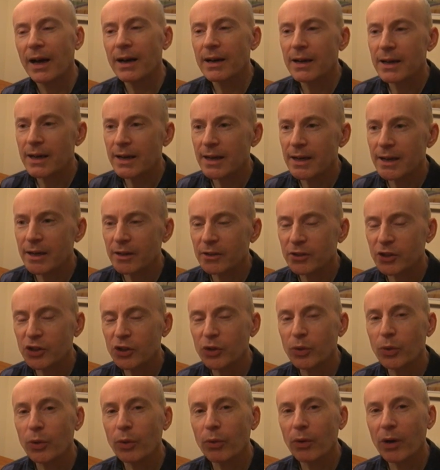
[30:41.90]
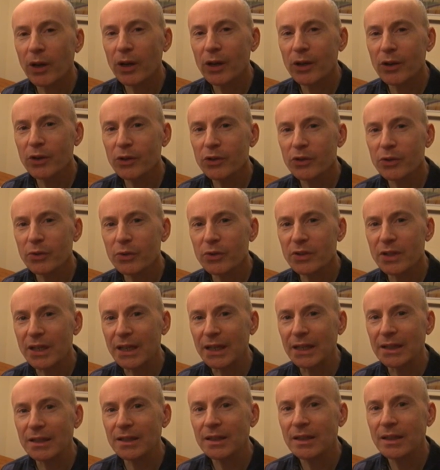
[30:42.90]
uh, to do the rehearsals
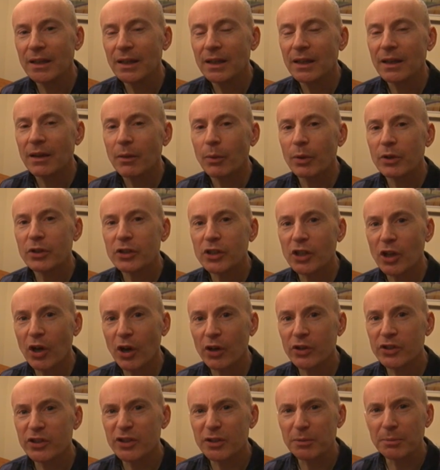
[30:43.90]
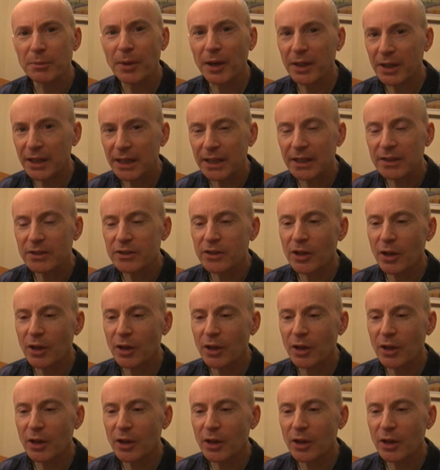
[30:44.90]
in, which costs money.